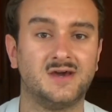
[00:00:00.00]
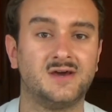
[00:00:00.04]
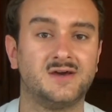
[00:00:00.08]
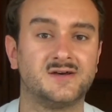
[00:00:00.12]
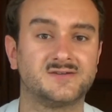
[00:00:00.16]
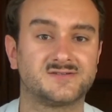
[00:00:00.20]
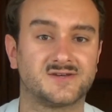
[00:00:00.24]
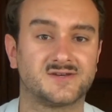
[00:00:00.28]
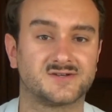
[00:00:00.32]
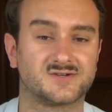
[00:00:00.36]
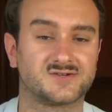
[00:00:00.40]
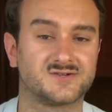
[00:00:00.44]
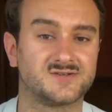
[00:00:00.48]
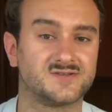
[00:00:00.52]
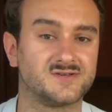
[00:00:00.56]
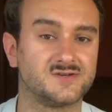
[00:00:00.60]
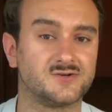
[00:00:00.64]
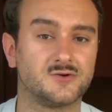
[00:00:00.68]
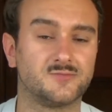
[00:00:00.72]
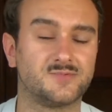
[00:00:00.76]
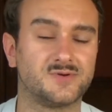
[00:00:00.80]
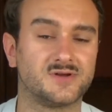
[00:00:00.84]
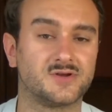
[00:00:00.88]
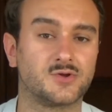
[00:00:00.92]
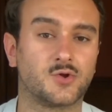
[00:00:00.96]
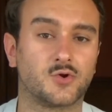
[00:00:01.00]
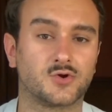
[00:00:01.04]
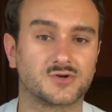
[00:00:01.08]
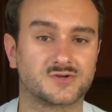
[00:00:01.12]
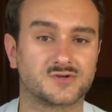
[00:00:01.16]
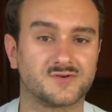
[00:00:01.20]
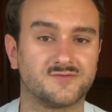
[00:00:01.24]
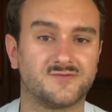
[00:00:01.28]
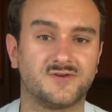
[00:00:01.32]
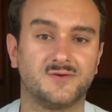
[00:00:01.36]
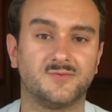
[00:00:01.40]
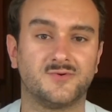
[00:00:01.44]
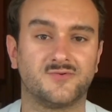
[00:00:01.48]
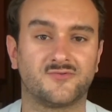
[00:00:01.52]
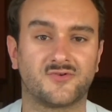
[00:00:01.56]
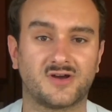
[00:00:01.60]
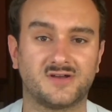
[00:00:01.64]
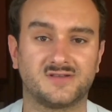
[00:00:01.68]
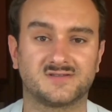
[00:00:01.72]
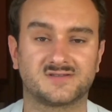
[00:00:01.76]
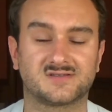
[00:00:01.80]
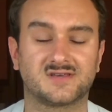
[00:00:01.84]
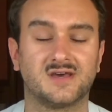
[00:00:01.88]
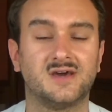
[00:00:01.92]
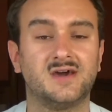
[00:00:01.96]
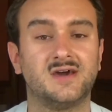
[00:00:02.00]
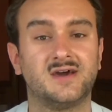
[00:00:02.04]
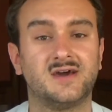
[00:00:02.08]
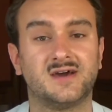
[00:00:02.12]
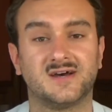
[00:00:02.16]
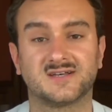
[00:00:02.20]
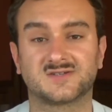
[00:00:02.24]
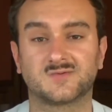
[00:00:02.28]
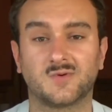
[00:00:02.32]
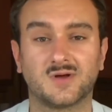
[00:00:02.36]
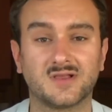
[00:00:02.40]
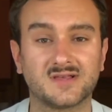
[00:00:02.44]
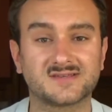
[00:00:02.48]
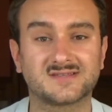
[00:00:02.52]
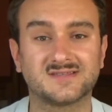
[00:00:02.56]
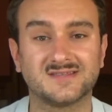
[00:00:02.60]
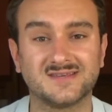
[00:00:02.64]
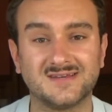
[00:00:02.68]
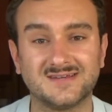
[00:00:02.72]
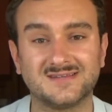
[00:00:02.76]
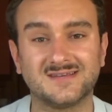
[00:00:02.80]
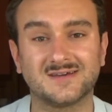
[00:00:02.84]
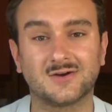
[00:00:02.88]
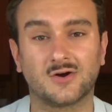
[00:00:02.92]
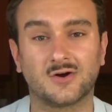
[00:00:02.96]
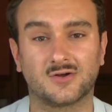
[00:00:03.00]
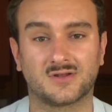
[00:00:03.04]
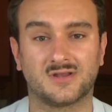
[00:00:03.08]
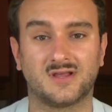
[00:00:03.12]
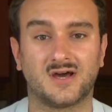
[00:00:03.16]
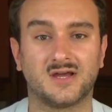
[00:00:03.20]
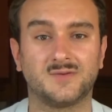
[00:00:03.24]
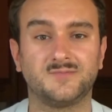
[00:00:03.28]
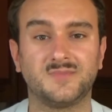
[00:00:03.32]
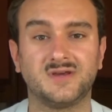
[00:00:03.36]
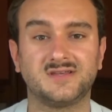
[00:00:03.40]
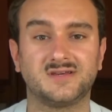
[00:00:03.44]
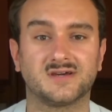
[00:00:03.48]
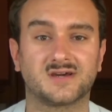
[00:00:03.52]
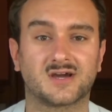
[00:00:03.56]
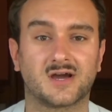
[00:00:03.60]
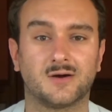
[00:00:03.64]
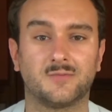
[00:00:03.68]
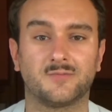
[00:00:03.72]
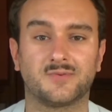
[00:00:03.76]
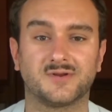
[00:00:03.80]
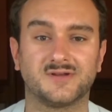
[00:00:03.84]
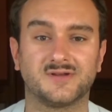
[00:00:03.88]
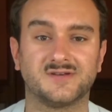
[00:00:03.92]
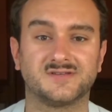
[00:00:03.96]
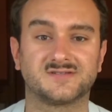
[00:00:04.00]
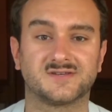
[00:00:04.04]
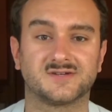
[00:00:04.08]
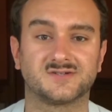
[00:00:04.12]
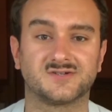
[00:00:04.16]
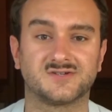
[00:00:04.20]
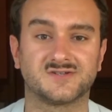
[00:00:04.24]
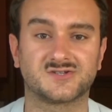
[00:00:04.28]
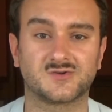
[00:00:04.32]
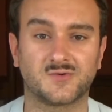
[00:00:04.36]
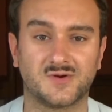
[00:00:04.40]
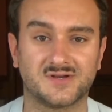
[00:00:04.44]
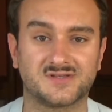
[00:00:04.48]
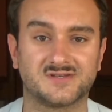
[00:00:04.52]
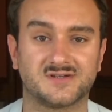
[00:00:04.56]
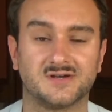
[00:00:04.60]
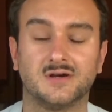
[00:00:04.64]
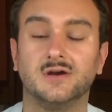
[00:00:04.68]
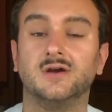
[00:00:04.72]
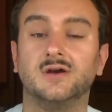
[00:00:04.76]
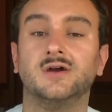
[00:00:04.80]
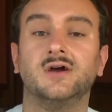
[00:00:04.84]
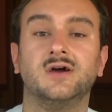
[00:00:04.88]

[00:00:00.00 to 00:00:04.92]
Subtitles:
such as the European Court of Human Rights, as well as leading online media companies such as Twitter.